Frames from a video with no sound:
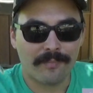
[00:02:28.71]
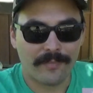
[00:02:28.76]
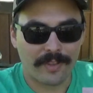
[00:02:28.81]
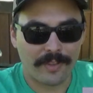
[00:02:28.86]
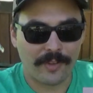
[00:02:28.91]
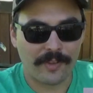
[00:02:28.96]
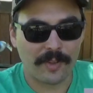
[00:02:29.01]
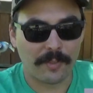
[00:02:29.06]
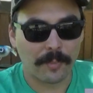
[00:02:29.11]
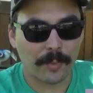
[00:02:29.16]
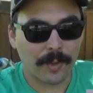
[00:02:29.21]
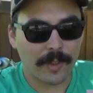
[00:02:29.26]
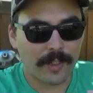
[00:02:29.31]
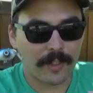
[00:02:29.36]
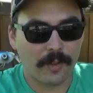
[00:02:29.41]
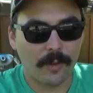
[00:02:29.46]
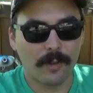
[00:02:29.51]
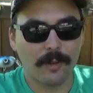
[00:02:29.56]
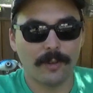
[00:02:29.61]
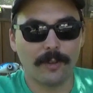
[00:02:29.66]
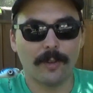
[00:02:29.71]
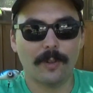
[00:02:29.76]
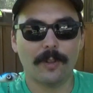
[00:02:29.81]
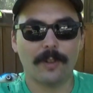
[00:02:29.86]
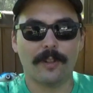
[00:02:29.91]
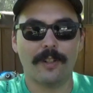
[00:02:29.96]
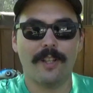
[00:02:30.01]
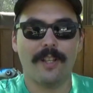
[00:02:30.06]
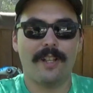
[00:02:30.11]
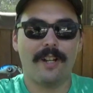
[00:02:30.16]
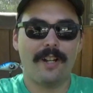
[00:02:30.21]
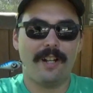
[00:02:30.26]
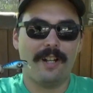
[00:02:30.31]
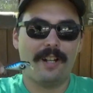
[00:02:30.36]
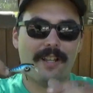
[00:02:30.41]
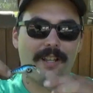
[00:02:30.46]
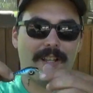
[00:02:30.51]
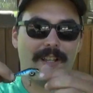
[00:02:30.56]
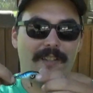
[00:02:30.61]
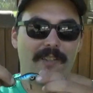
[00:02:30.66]
This is a pretty cool lure.
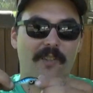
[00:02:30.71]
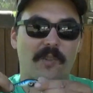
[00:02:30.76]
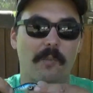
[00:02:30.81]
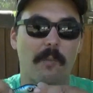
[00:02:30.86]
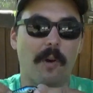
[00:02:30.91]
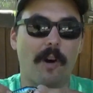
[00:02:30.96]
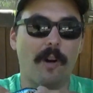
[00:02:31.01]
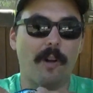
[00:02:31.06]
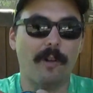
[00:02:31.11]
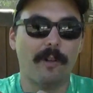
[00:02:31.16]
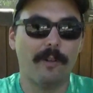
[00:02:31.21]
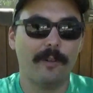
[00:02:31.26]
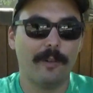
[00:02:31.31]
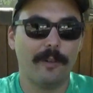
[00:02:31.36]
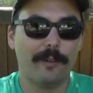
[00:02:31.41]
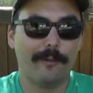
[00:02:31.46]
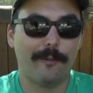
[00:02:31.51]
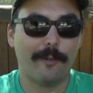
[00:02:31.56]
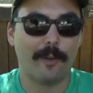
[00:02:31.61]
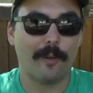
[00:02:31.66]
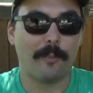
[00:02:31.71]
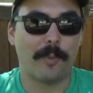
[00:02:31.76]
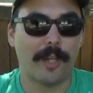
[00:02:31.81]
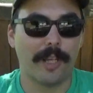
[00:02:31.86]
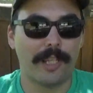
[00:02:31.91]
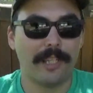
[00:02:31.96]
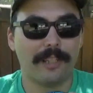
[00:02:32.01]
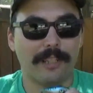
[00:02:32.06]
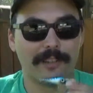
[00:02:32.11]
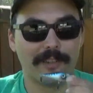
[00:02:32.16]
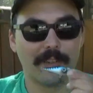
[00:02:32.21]
It's small for a pike.